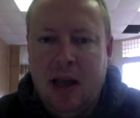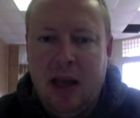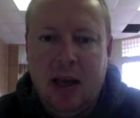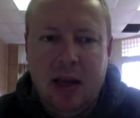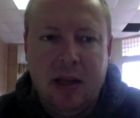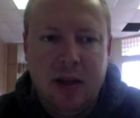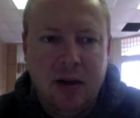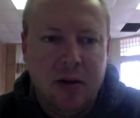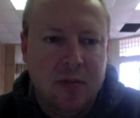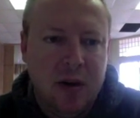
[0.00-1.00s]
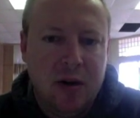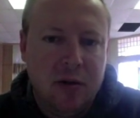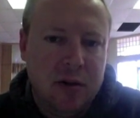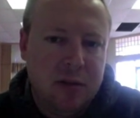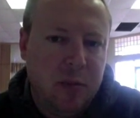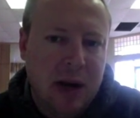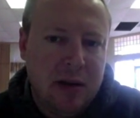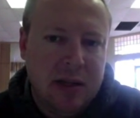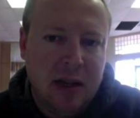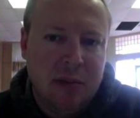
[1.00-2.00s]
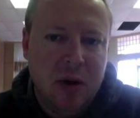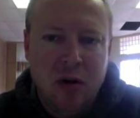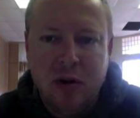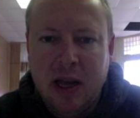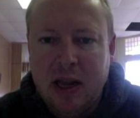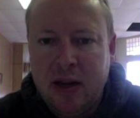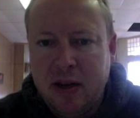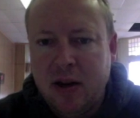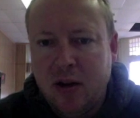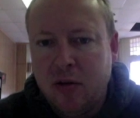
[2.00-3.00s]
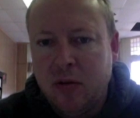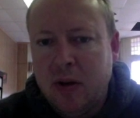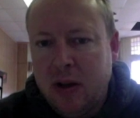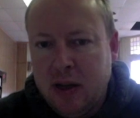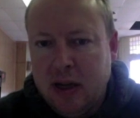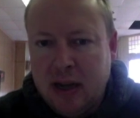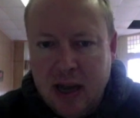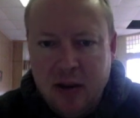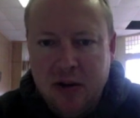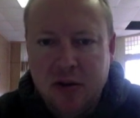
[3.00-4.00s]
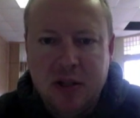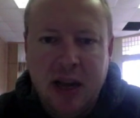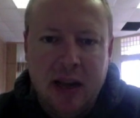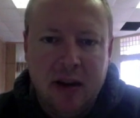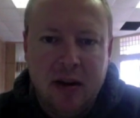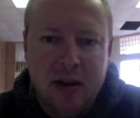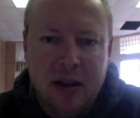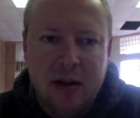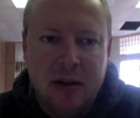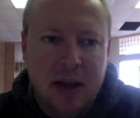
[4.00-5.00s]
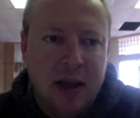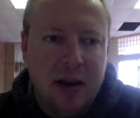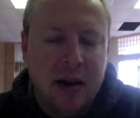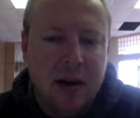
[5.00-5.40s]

And they're going to probably tell them, oh, they, got on your channel and